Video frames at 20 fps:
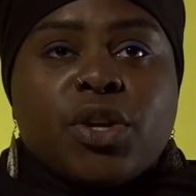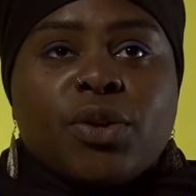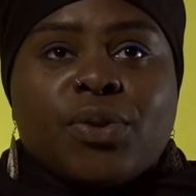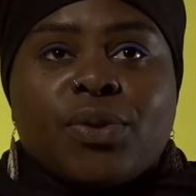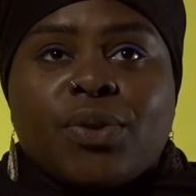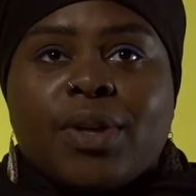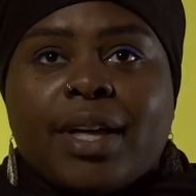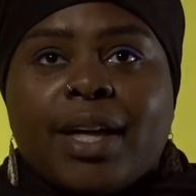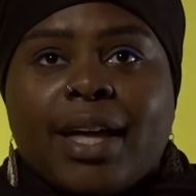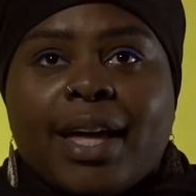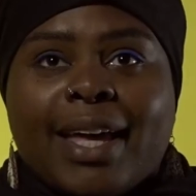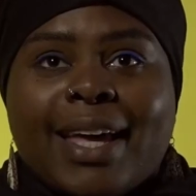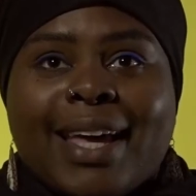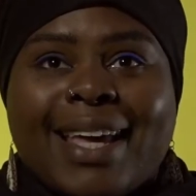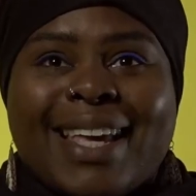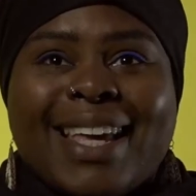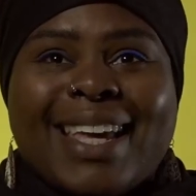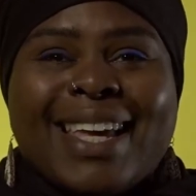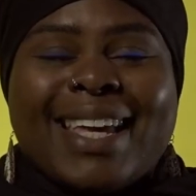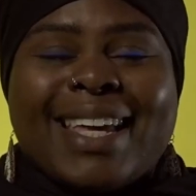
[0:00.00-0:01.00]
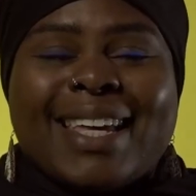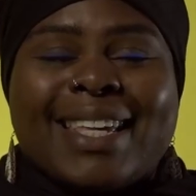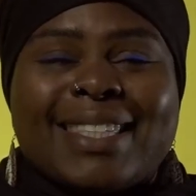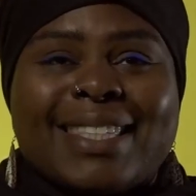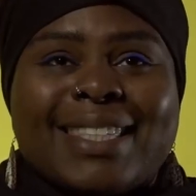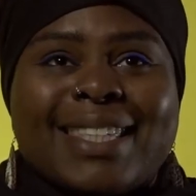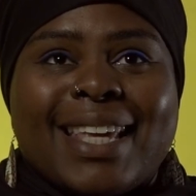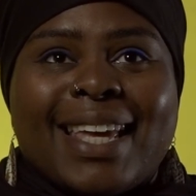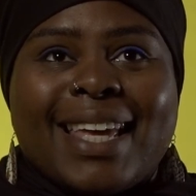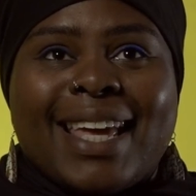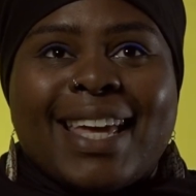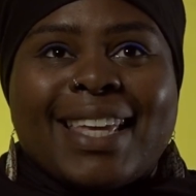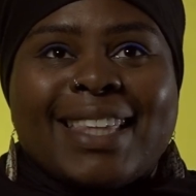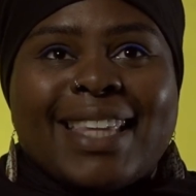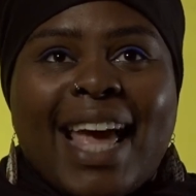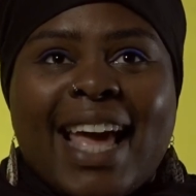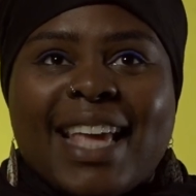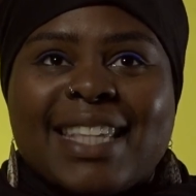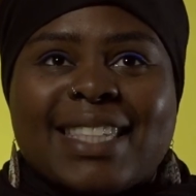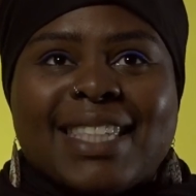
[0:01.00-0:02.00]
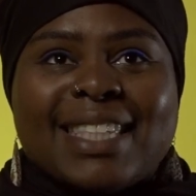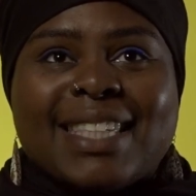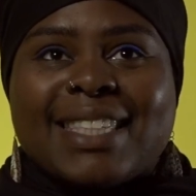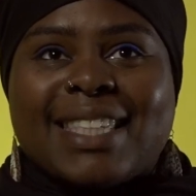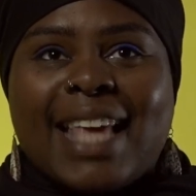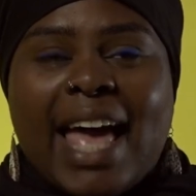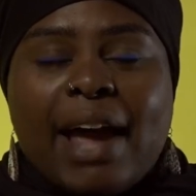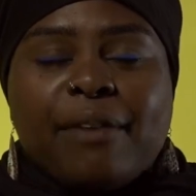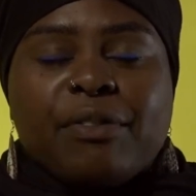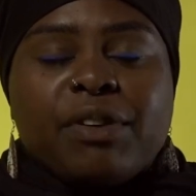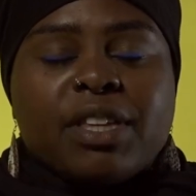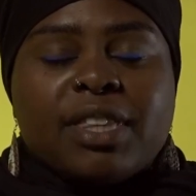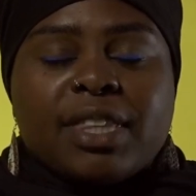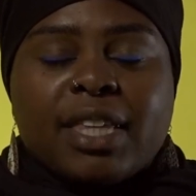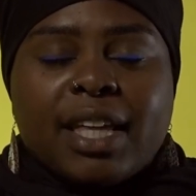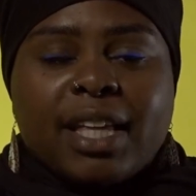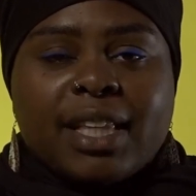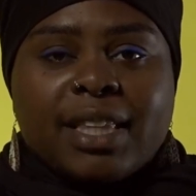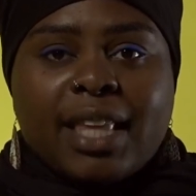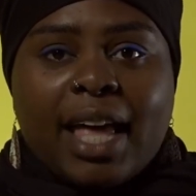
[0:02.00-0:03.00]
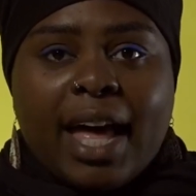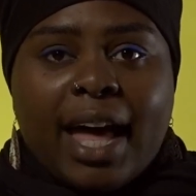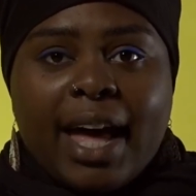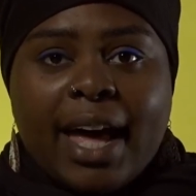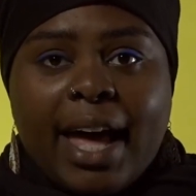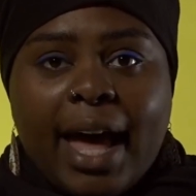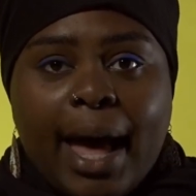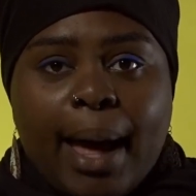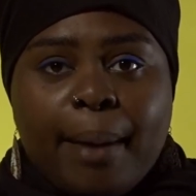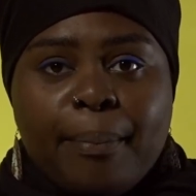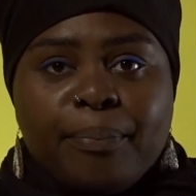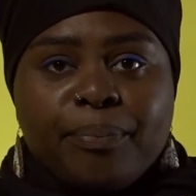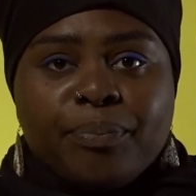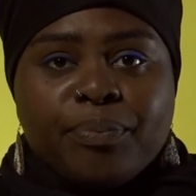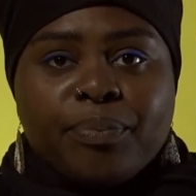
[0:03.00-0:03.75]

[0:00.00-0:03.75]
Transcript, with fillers: So it is, in essence, everything that I am.